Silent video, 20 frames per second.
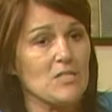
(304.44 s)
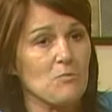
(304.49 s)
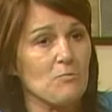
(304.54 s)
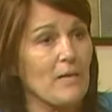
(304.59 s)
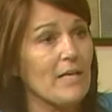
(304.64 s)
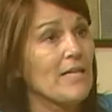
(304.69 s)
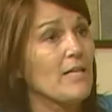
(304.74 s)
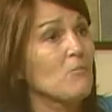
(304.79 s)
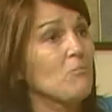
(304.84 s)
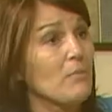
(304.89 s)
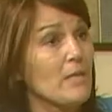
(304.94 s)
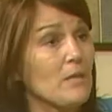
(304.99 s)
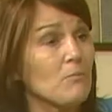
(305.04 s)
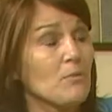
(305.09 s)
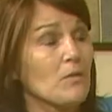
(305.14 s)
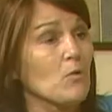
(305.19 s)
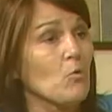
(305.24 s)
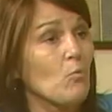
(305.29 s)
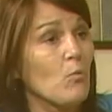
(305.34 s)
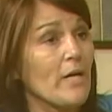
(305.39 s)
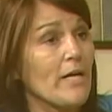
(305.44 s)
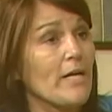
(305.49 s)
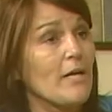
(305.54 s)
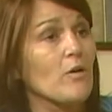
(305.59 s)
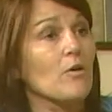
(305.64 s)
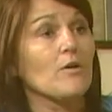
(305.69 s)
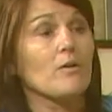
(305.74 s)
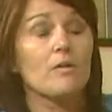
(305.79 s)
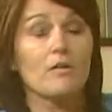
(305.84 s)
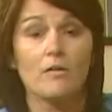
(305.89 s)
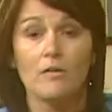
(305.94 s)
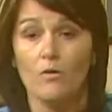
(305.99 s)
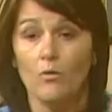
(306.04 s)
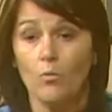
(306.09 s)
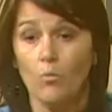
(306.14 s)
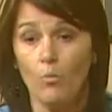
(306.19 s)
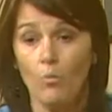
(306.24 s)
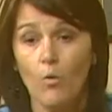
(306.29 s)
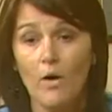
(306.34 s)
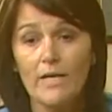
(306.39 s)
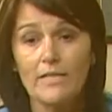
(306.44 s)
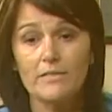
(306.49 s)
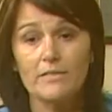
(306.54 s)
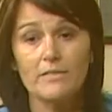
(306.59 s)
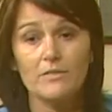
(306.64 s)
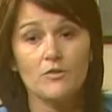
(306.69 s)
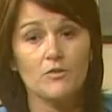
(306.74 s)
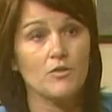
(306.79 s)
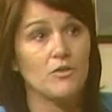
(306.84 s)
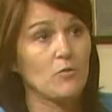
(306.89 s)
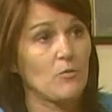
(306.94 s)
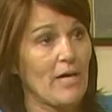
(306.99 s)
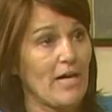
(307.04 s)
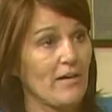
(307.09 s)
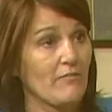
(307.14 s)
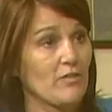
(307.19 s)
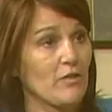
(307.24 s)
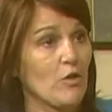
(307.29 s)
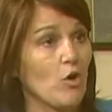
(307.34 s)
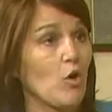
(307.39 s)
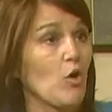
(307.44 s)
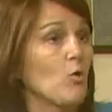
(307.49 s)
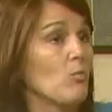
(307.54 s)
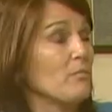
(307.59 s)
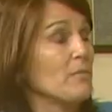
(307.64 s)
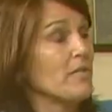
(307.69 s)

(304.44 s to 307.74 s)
it's okay. making people aware what do you have in the home?